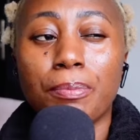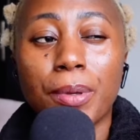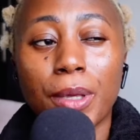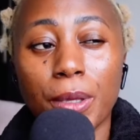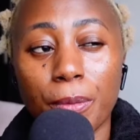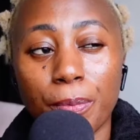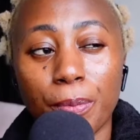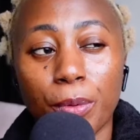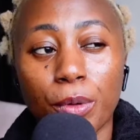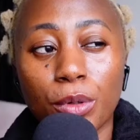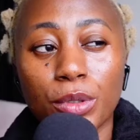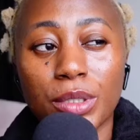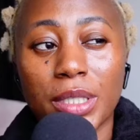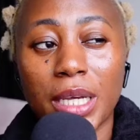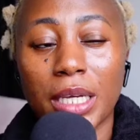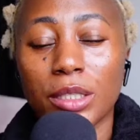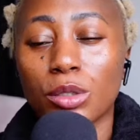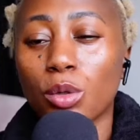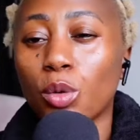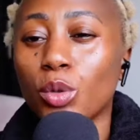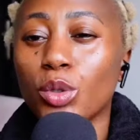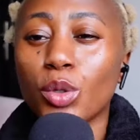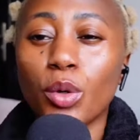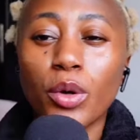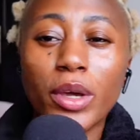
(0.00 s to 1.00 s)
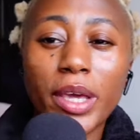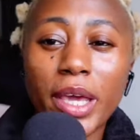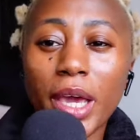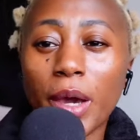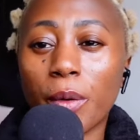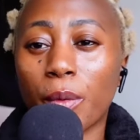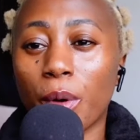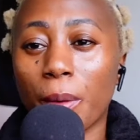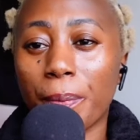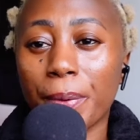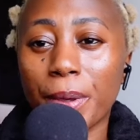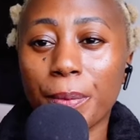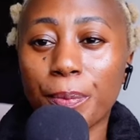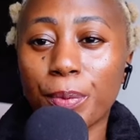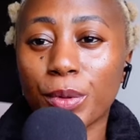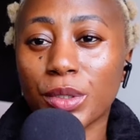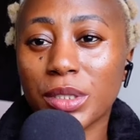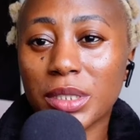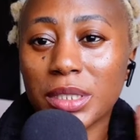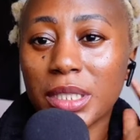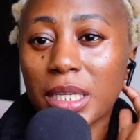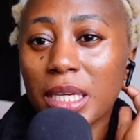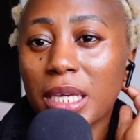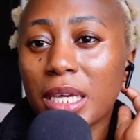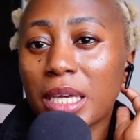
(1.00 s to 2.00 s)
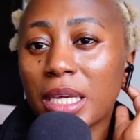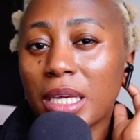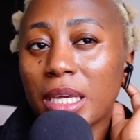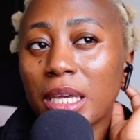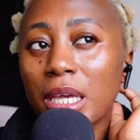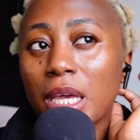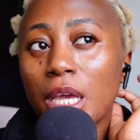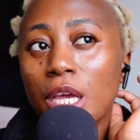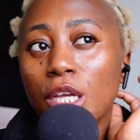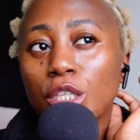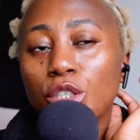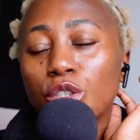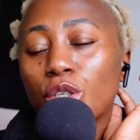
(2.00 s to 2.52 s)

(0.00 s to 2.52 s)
people that, oh, don't care what people say,